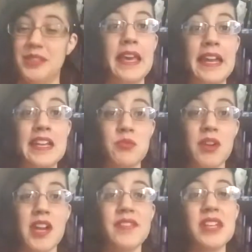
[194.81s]
And I
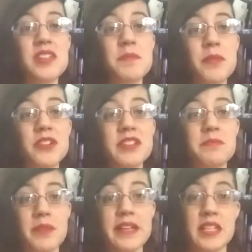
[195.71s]
swear, if another
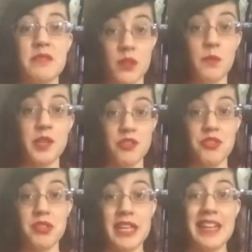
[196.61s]
person brings up Romeo and
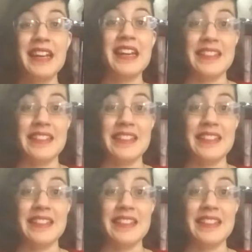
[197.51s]
Juliet,